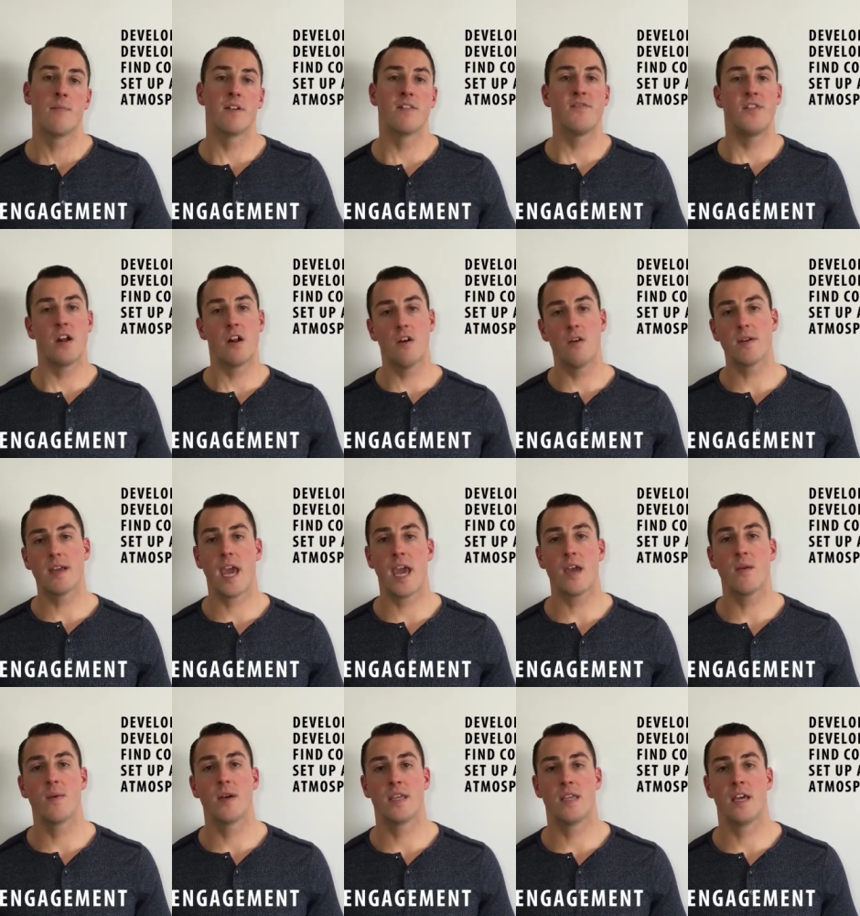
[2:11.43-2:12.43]
But if they're
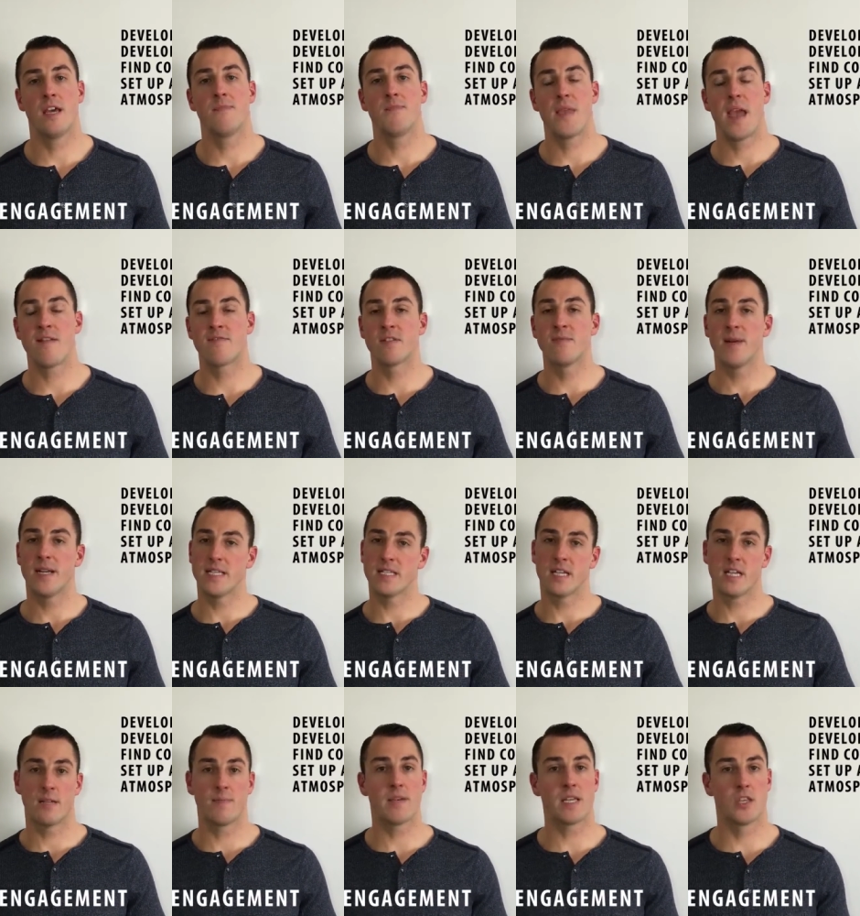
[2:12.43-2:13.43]
okay with it, everybody's
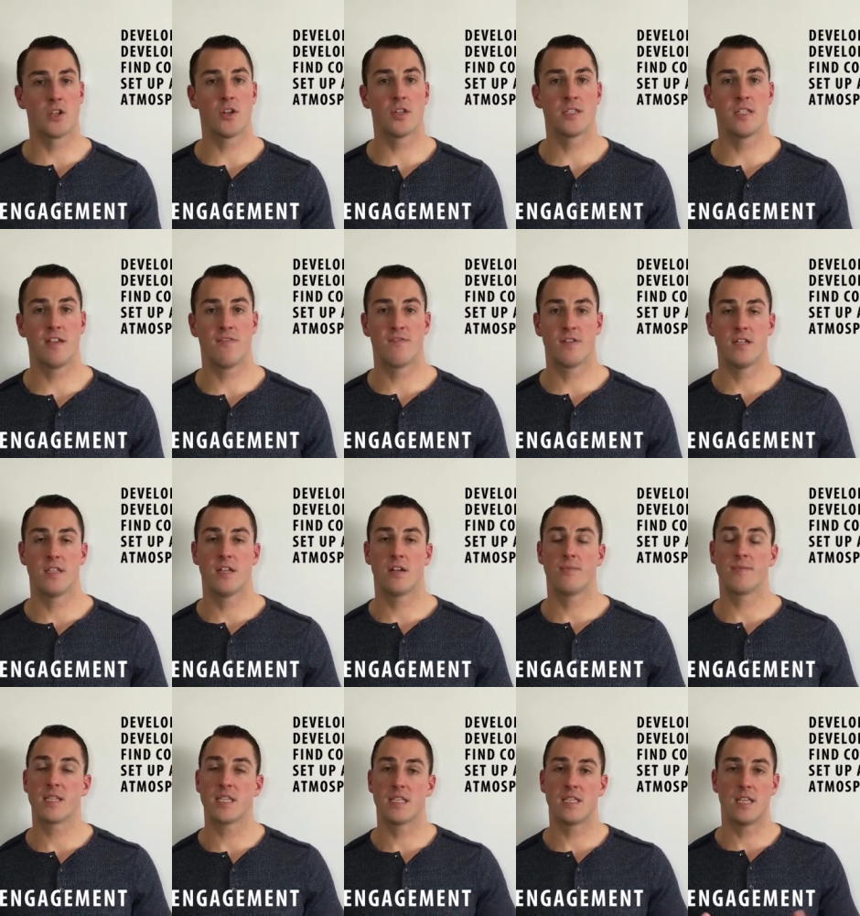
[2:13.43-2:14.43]
going to be a little different.
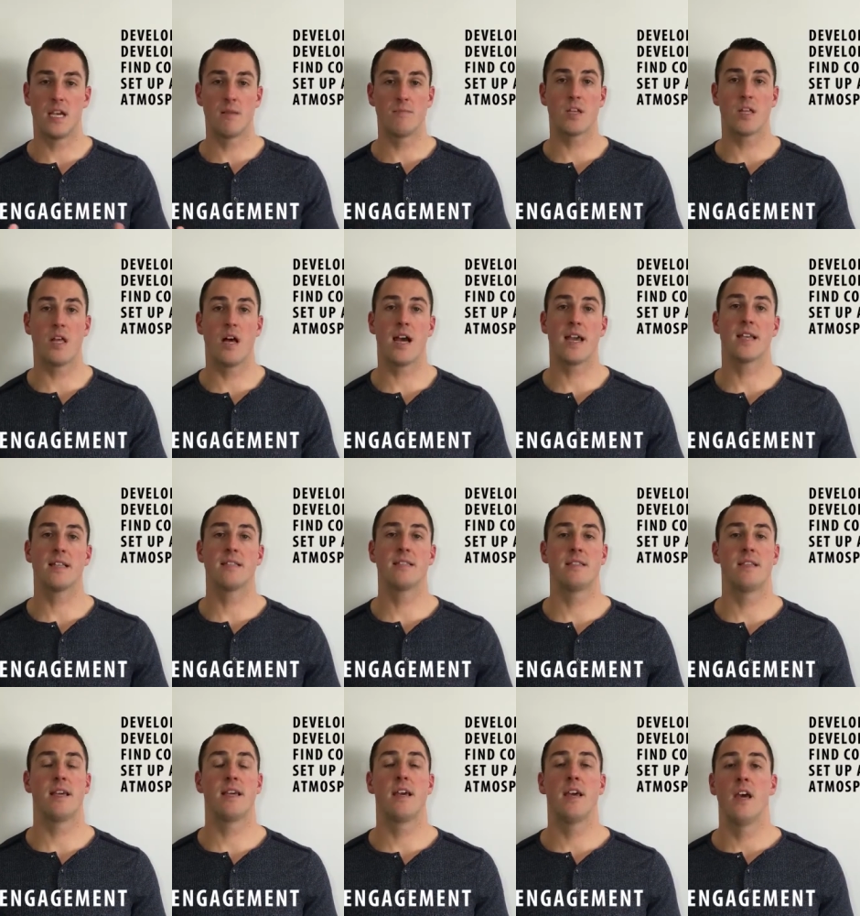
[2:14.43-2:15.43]
There'll be some clients
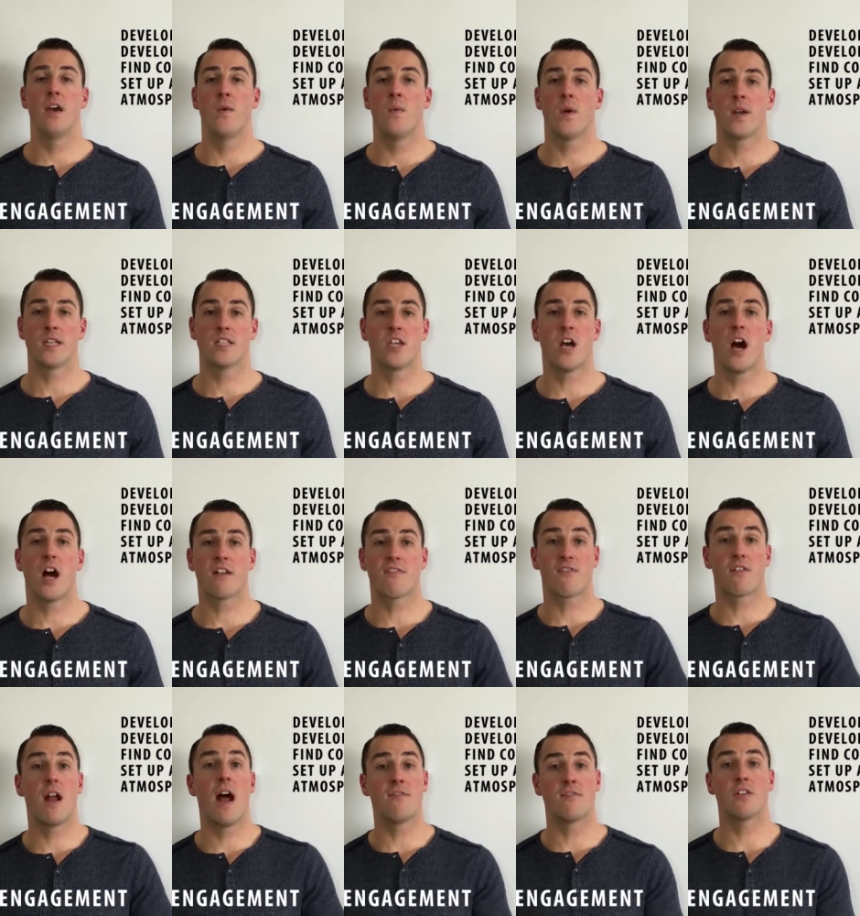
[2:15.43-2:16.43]
that want to talk
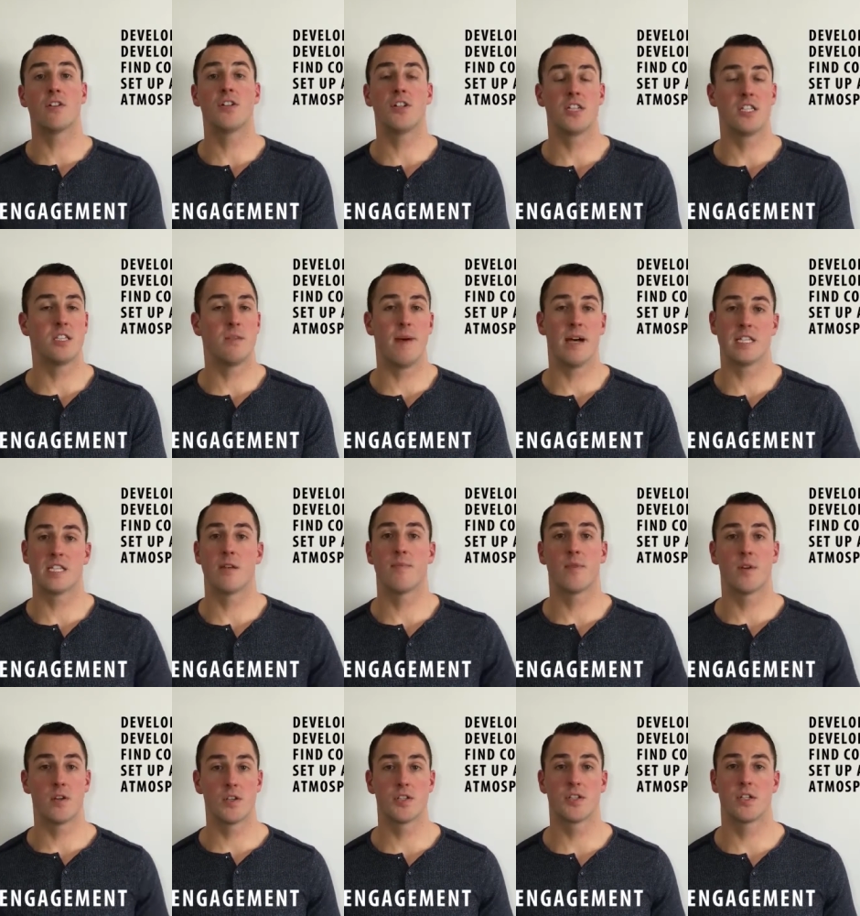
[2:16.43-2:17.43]
forever just about their
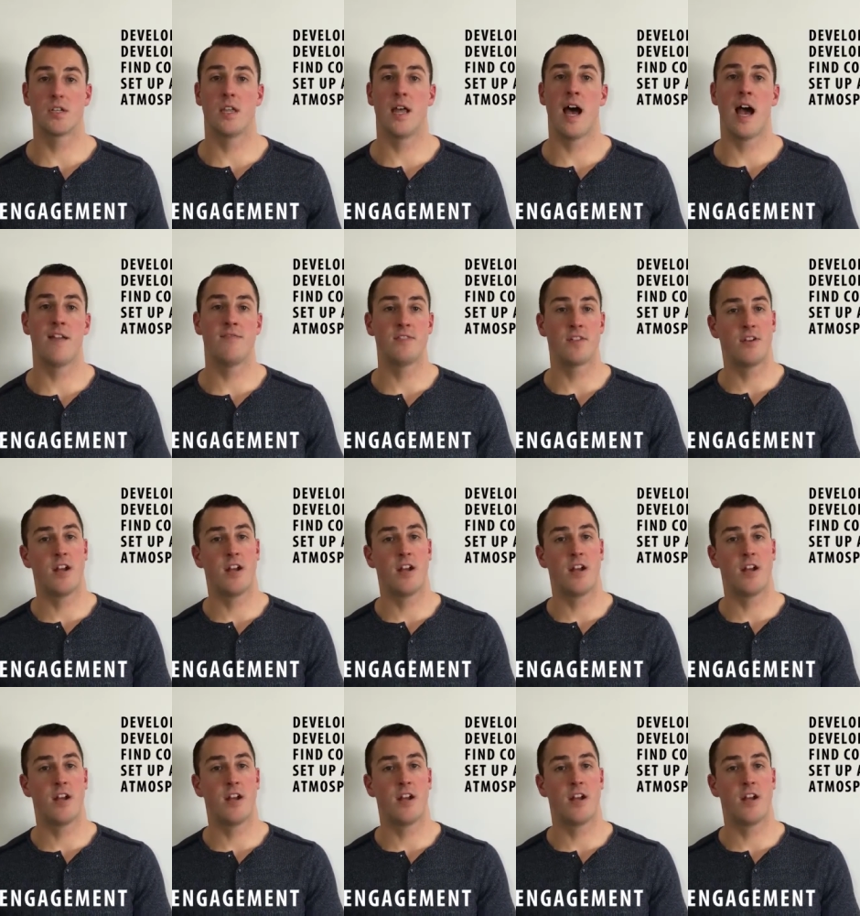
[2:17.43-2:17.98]
personal lives.